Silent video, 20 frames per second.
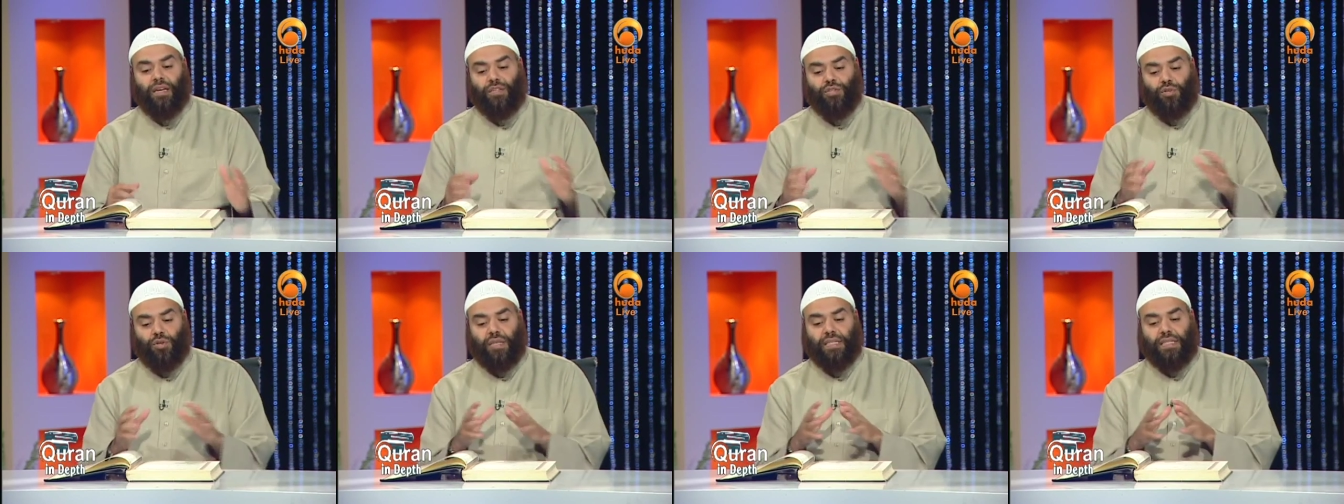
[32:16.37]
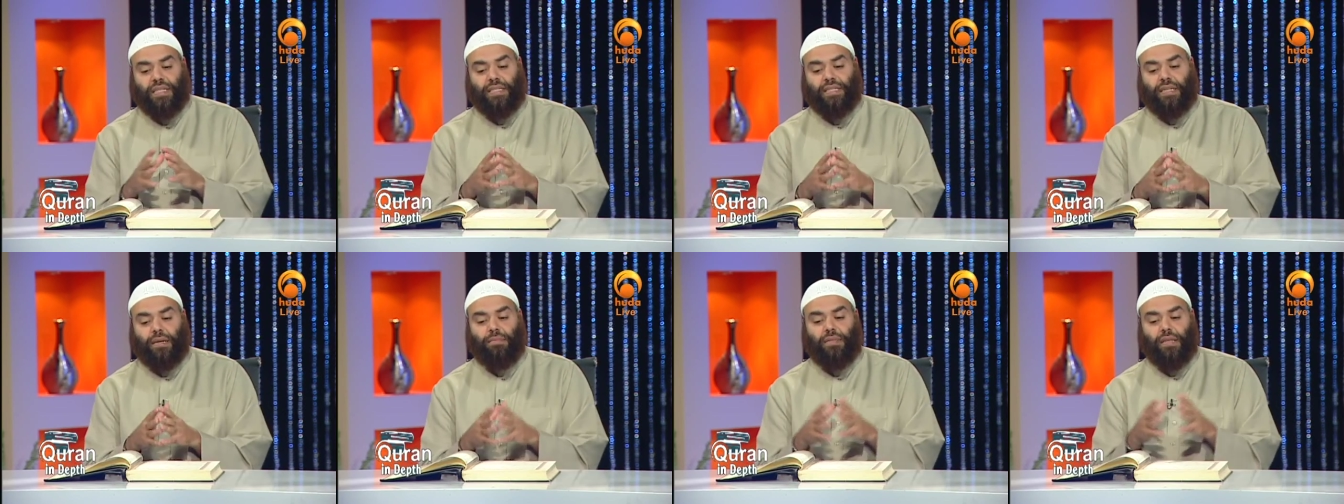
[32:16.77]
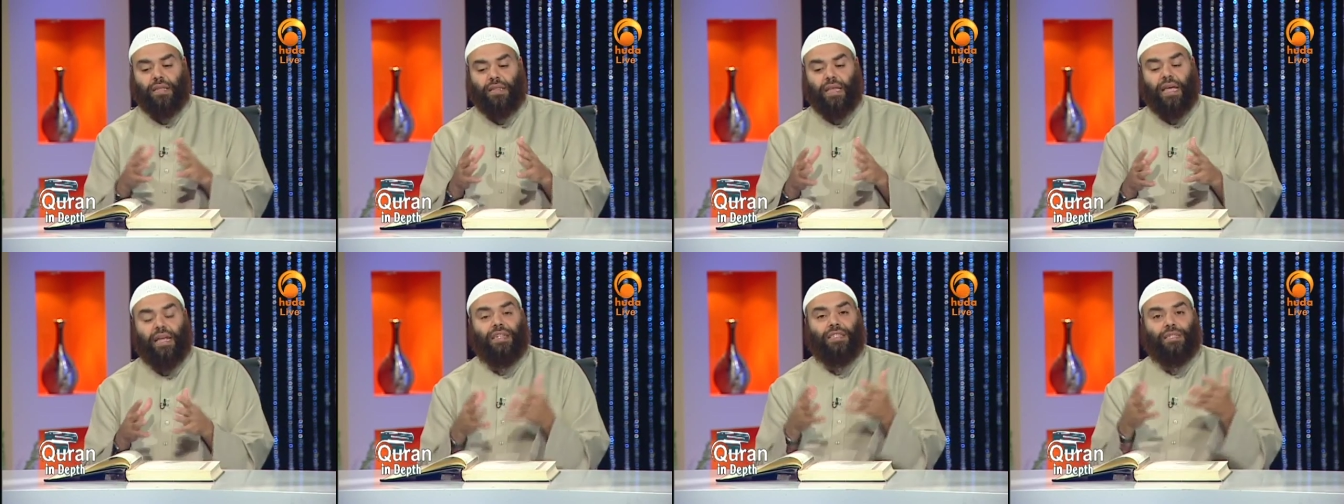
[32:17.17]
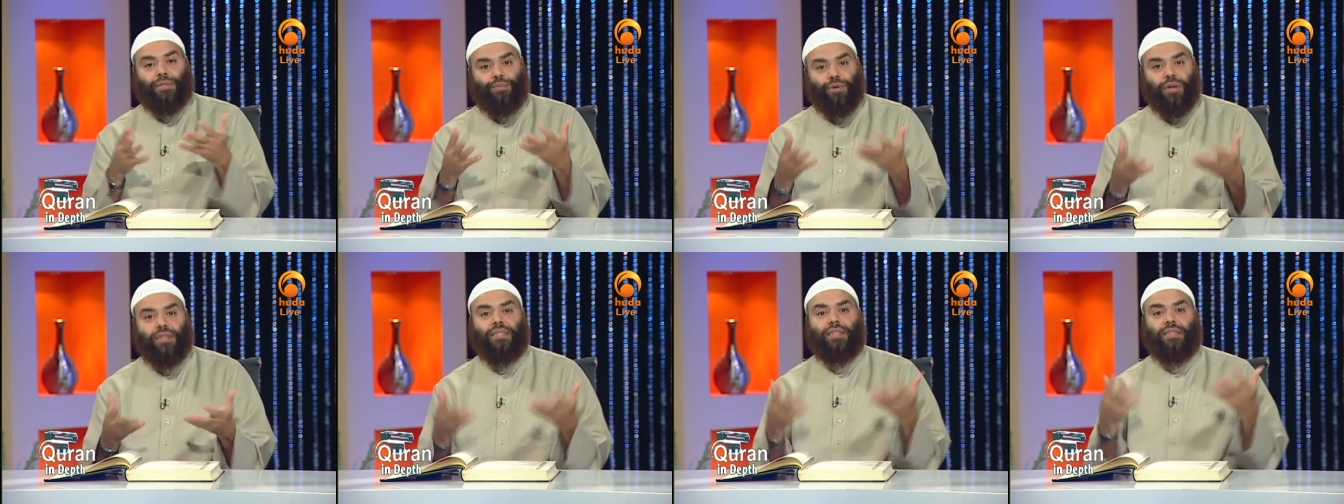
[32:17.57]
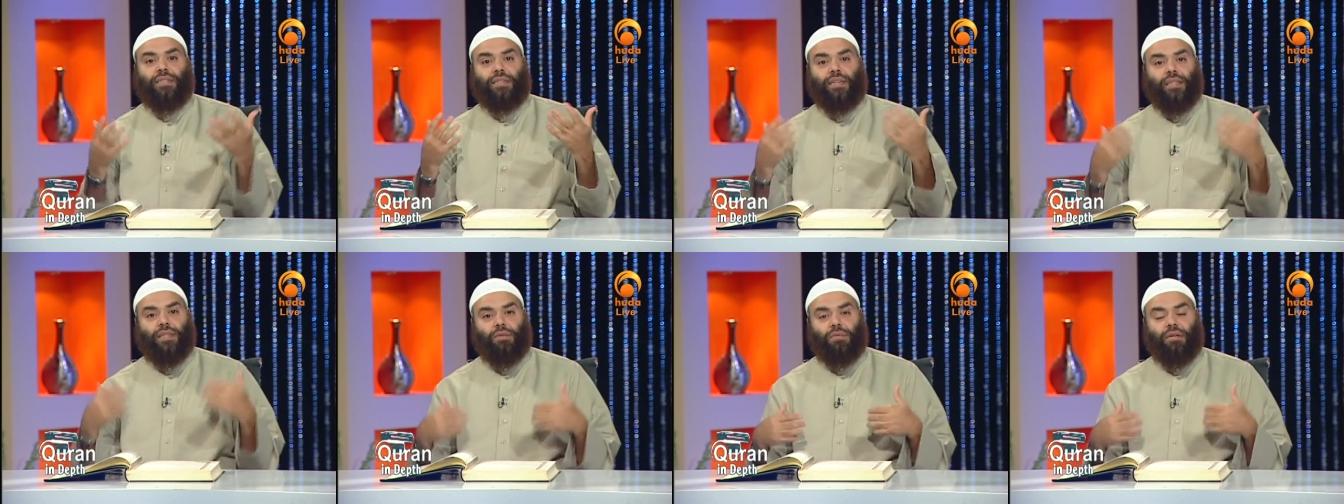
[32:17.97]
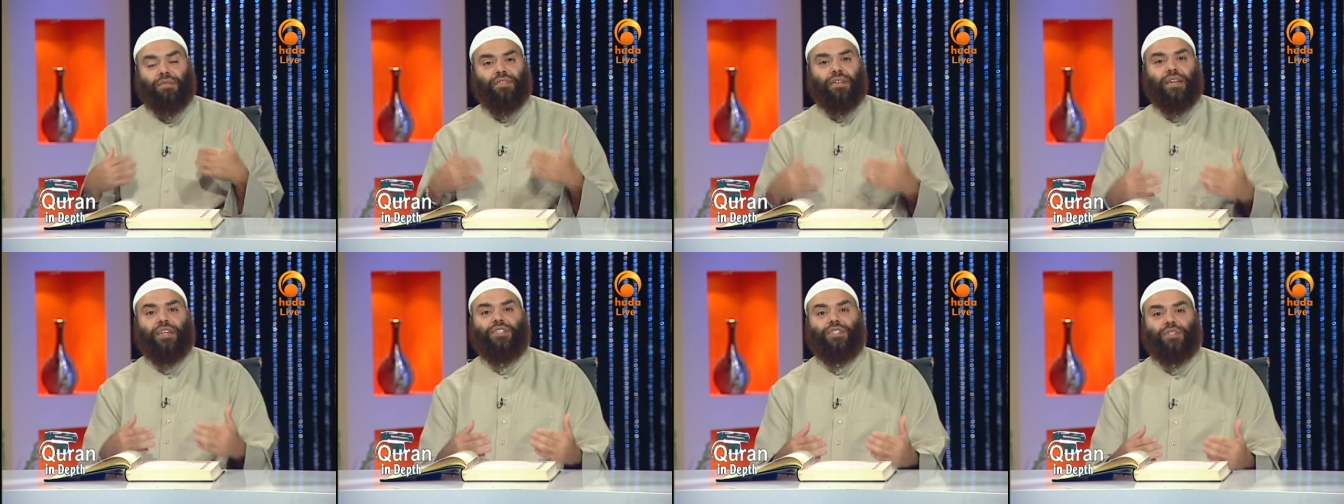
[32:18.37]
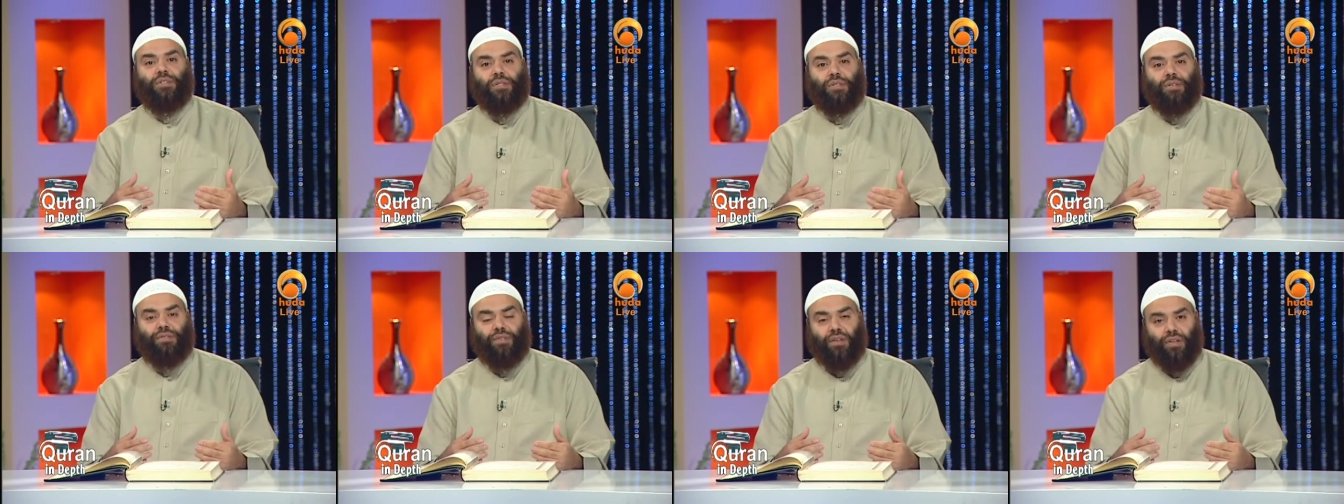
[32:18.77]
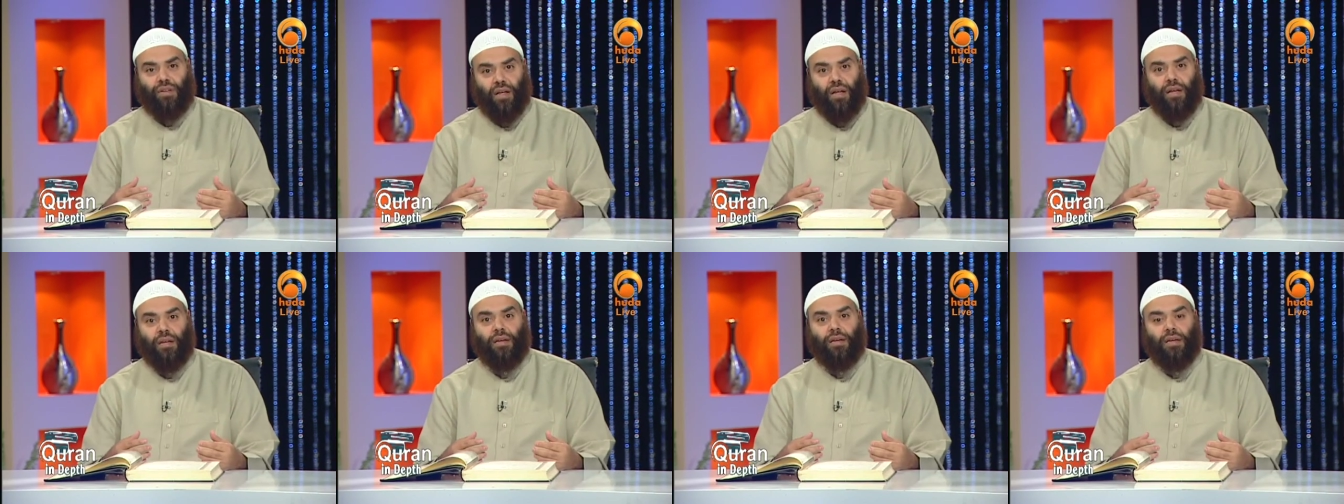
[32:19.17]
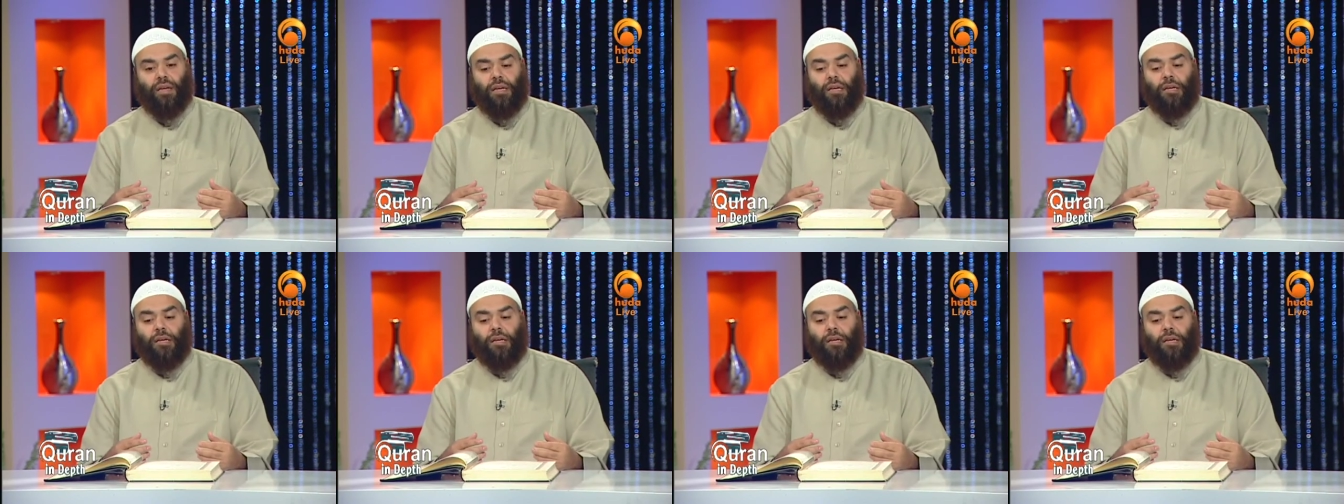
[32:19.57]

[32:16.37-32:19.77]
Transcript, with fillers: So this is something that is present in the revelations of Allah,